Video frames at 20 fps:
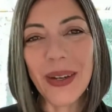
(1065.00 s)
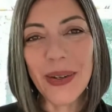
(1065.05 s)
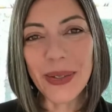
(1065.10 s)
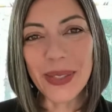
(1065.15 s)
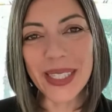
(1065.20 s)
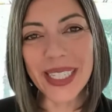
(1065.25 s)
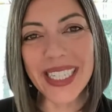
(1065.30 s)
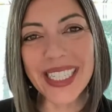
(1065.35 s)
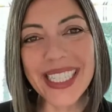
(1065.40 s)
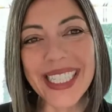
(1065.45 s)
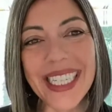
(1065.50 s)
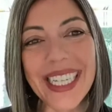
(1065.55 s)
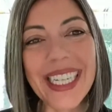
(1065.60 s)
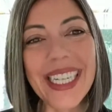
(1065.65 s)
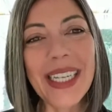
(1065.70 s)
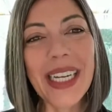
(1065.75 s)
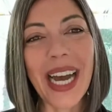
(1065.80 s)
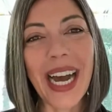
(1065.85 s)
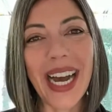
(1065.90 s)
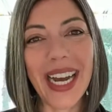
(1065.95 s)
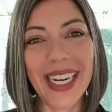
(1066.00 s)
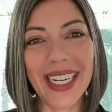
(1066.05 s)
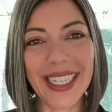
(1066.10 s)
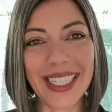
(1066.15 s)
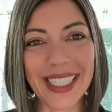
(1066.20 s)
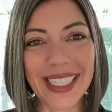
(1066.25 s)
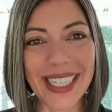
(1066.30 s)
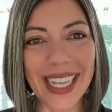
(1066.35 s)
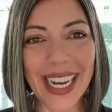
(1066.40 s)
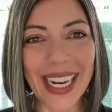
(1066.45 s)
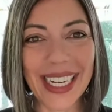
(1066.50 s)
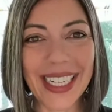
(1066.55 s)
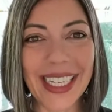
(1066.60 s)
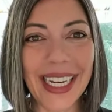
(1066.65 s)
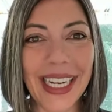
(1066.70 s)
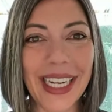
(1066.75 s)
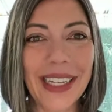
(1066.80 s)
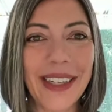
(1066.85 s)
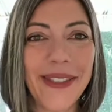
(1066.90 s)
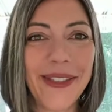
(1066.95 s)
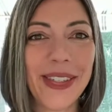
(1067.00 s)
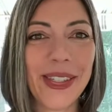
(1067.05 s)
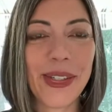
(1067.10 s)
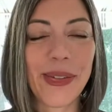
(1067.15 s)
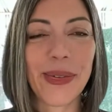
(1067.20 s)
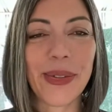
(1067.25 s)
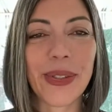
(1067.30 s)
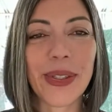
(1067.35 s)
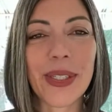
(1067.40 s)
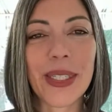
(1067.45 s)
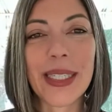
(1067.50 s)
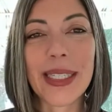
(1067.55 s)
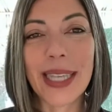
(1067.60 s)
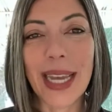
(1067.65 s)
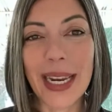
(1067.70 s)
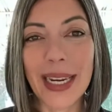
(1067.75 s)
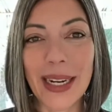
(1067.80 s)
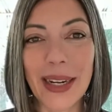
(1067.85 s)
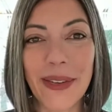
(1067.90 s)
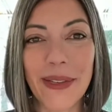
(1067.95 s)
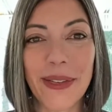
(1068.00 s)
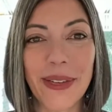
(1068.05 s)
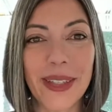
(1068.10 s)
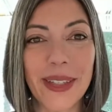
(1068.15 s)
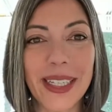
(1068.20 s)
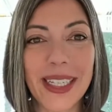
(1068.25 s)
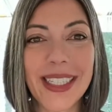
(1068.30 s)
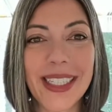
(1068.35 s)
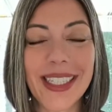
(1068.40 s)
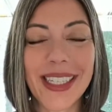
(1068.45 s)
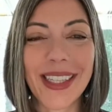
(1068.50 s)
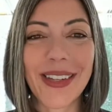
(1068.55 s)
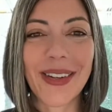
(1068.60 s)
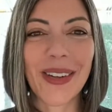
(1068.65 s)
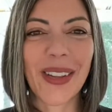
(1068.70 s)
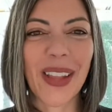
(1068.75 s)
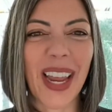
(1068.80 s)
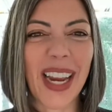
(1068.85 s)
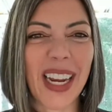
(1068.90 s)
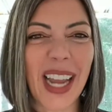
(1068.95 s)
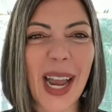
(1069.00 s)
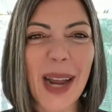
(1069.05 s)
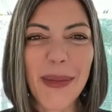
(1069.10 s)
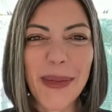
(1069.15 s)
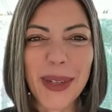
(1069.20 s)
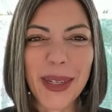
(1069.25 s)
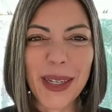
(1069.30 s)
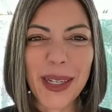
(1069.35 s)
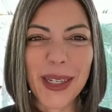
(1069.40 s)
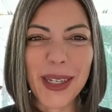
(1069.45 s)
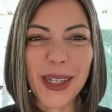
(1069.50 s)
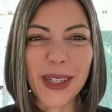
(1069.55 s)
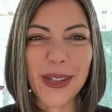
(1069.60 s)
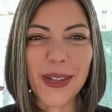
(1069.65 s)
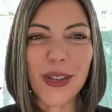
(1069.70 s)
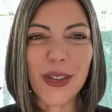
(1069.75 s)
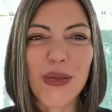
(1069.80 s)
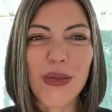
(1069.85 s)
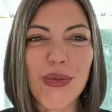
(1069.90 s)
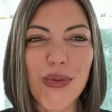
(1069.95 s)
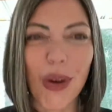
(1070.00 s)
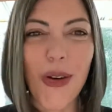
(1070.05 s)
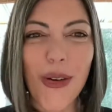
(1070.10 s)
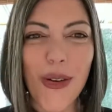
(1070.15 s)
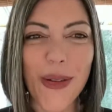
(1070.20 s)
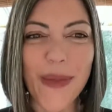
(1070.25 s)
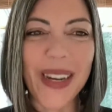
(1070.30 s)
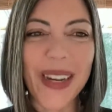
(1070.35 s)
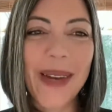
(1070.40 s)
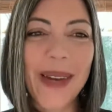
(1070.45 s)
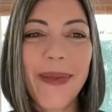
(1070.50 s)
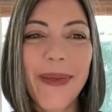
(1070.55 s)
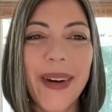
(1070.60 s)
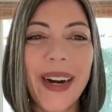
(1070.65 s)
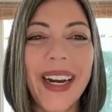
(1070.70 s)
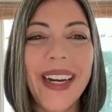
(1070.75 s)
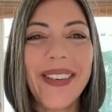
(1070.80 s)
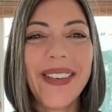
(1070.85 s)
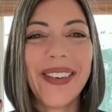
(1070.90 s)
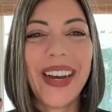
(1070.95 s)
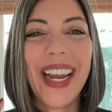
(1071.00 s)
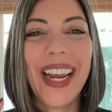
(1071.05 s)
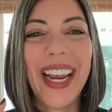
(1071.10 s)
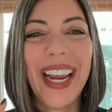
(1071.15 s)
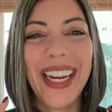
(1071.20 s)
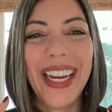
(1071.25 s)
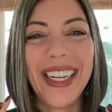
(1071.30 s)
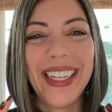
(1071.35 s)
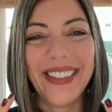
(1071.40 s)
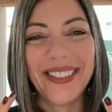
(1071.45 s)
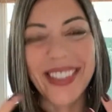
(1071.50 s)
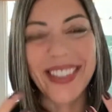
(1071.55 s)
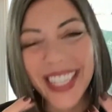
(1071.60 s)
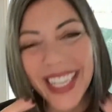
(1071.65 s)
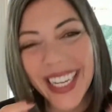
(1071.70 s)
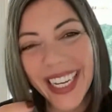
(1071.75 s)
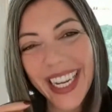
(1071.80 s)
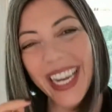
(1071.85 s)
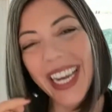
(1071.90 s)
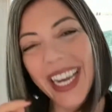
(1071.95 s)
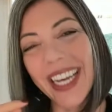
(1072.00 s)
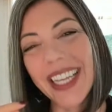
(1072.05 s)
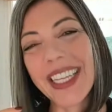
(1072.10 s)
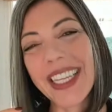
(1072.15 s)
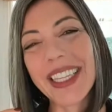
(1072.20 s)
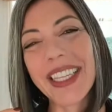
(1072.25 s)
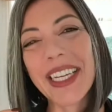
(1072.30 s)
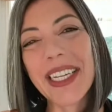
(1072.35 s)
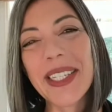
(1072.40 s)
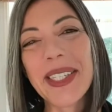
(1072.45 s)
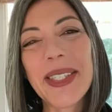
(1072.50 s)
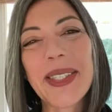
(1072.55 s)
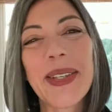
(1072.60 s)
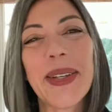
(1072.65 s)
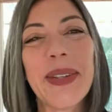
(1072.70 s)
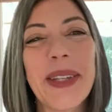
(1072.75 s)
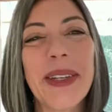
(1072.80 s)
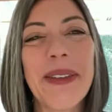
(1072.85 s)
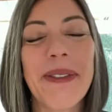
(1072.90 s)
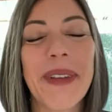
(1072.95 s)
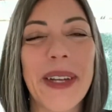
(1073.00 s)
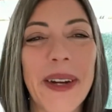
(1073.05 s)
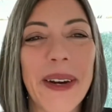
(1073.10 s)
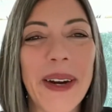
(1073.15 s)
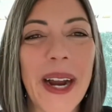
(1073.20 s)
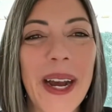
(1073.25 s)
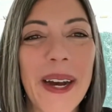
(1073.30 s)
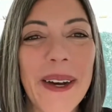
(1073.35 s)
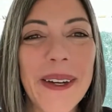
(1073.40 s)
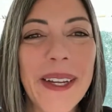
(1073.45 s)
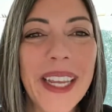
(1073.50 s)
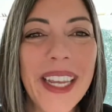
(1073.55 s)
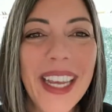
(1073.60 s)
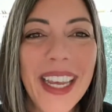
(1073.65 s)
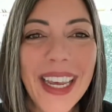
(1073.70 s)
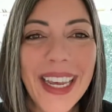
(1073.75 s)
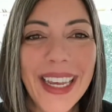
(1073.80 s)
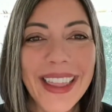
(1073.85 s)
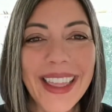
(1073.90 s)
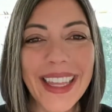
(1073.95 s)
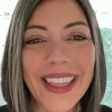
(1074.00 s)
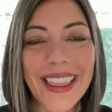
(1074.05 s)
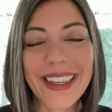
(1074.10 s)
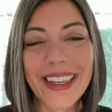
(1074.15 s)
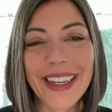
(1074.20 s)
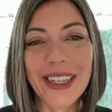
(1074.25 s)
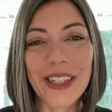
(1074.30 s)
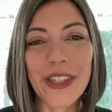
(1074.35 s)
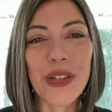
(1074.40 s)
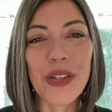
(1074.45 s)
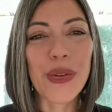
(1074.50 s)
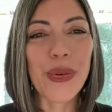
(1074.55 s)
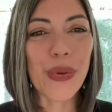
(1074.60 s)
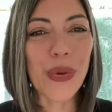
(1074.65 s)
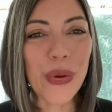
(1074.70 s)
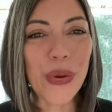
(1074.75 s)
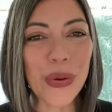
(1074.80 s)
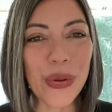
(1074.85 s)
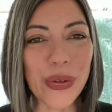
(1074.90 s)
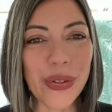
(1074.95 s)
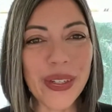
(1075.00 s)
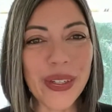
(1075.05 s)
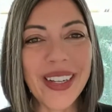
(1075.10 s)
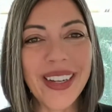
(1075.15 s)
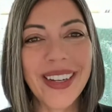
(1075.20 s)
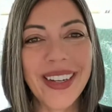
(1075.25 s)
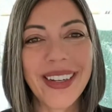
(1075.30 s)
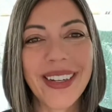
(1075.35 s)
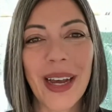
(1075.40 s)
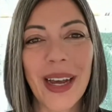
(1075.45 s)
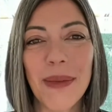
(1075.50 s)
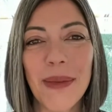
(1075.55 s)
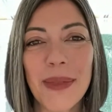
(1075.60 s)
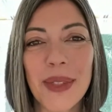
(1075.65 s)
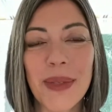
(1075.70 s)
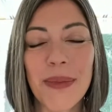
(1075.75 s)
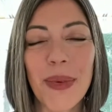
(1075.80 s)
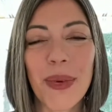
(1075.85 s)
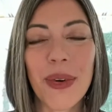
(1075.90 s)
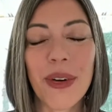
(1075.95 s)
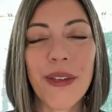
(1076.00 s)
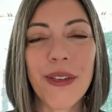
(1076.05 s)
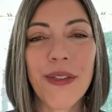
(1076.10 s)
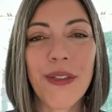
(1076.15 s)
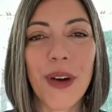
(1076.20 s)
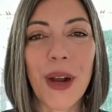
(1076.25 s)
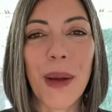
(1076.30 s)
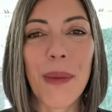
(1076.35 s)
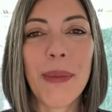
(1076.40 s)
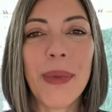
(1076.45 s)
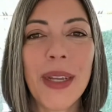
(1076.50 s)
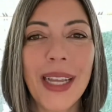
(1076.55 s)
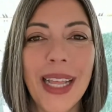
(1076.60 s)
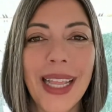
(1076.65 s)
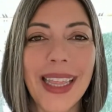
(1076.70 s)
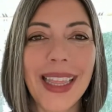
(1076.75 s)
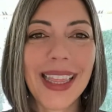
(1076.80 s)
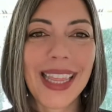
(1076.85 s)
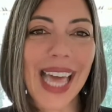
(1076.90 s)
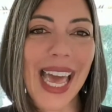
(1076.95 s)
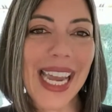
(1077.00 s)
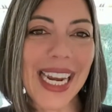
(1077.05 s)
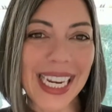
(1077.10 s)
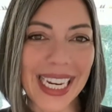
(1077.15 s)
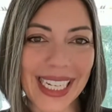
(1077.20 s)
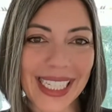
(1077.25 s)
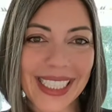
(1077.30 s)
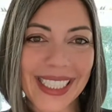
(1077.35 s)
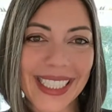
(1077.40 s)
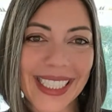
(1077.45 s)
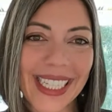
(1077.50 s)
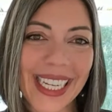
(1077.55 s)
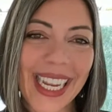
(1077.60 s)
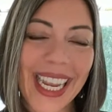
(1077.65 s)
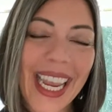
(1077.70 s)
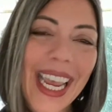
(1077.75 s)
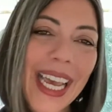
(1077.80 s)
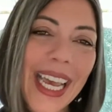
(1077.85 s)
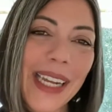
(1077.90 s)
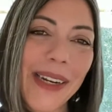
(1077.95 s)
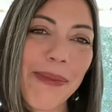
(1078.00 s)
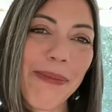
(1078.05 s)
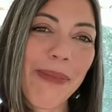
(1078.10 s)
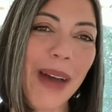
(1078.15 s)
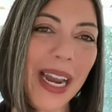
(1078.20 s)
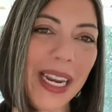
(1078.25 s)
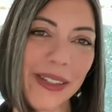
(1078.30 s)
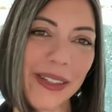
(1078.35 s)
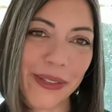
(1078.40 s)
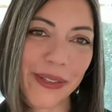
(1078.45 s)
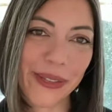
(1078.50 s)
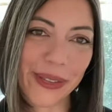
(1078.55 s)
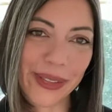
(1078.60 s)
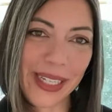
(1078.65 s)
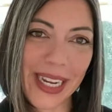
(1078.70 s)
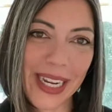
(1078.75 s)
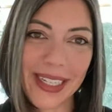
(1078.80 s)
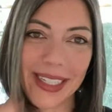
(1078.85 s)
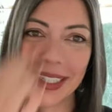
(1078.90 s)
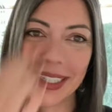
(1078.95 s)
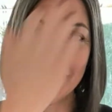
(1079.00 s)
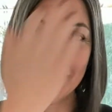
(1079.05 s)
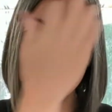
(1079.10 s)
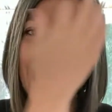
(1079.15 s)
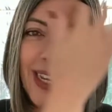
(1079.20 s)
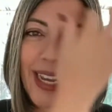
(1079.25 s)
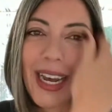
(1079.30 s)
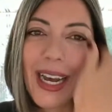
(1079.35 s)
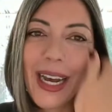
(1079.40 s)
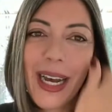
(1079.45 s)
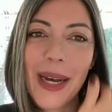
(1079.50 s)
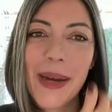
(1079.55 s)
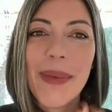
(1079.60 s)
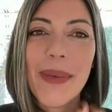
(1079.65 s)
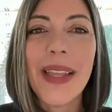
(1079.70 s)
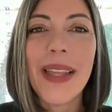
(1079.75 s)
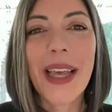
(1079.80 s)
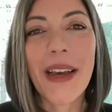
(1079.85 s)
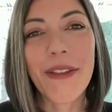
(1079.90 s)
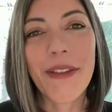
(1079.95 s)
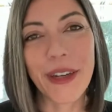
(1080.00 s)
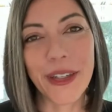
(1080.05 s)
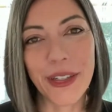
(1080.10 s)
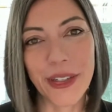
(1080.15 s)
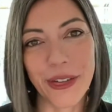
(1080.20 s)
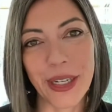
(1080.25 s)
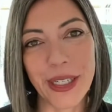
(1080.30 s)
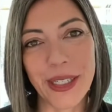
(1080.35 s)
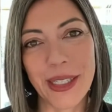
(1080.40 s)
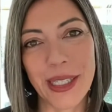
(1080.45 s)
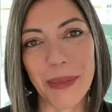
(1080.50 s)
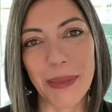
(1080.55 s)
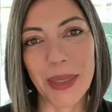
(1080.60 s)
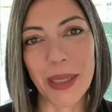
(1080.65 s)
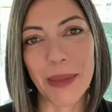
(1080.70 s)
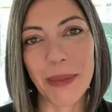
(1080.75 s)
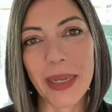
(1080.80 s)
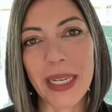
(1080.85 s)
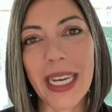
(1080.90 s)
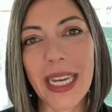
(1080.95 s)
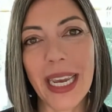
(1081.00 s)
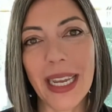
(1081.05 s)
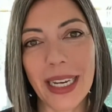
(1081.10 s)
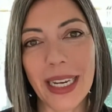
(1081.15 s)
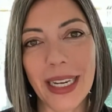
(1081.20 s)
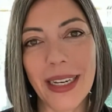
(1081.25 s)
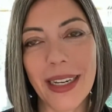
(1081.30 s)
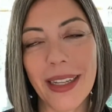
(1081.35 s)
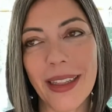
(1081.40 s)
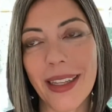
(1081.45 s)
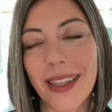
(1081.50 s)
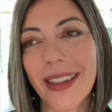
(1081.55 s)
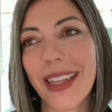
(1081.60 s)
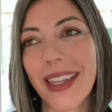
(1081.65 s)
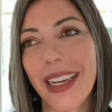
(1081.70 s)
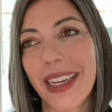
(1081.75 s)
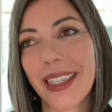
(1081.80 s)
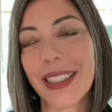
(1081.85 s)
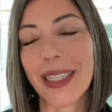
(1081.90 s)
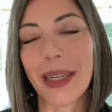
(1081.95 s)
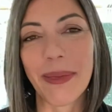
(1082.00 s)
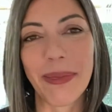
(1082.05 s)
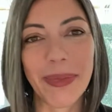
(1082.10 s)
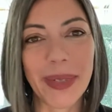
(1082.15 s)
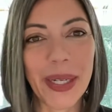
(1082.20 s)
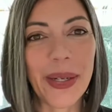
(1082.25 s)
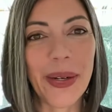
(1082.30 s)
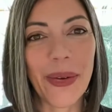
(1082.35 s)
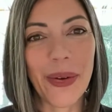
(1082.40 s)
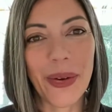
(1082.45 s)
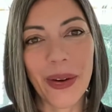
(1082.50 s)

OCD, high anxiety individuals sign up for this and they're like, I'm going to control my brainwaves. And then they slowly figure out that the control comes more from letting and mindfulness. And that frustrates them in the beginning. And then they end up, you